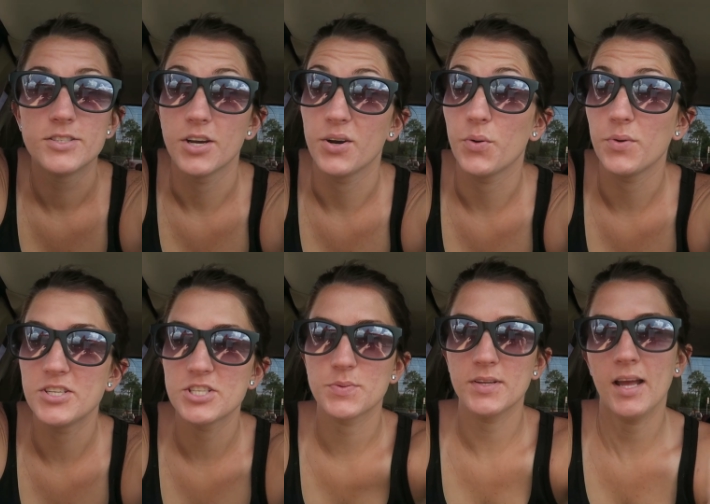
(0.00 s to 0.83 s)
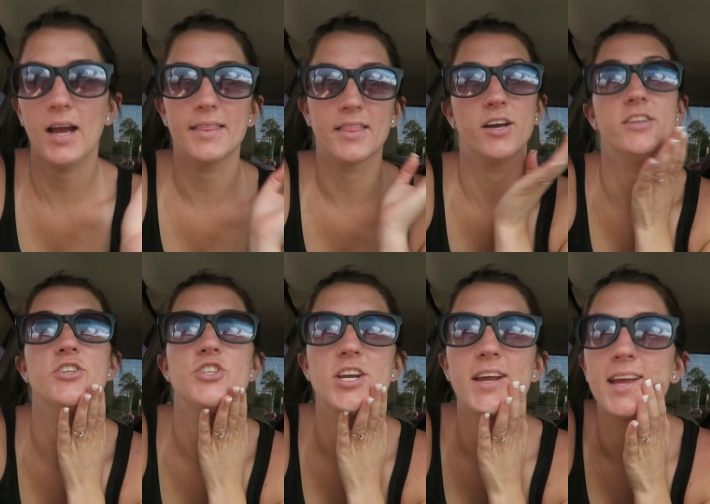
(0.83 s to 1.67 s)
So we just went and had
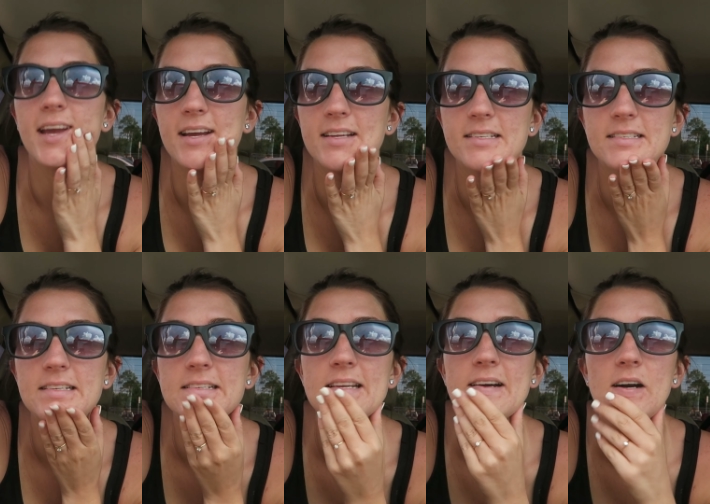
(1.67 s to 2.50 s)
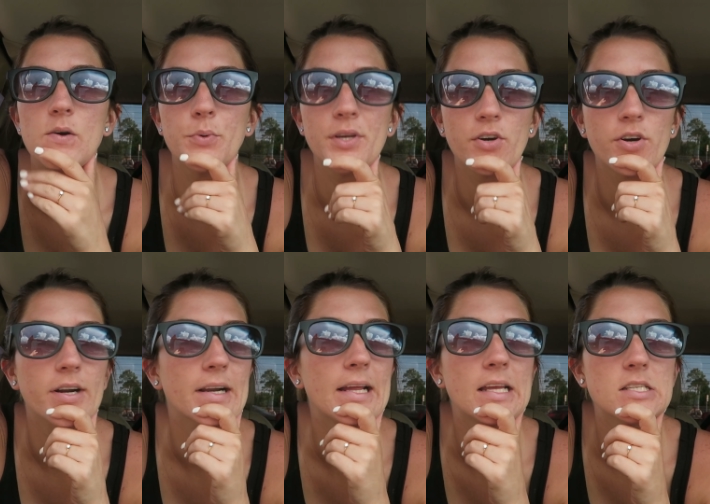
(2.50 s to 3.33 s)
lunch and now we are
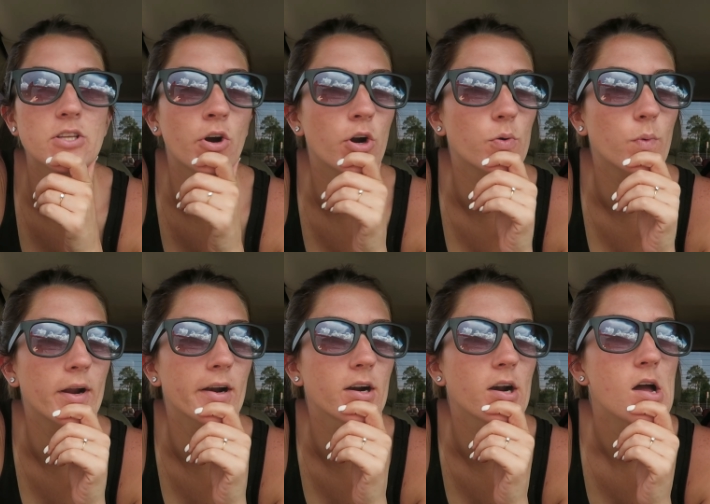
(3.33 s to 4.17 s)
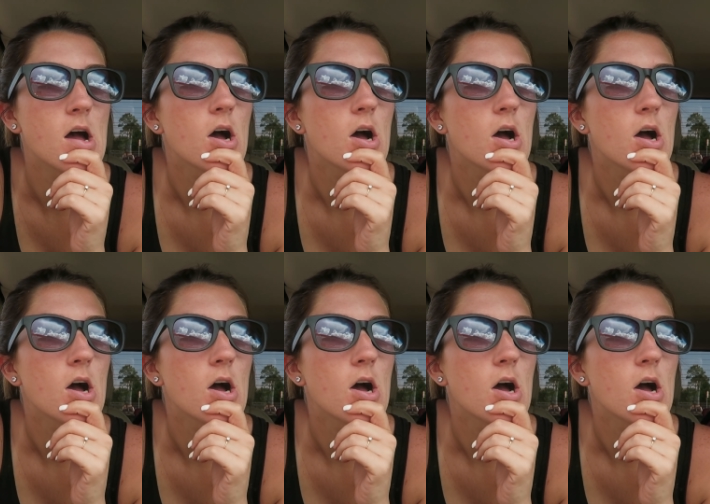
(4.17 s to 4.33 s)
at Ace Hardware.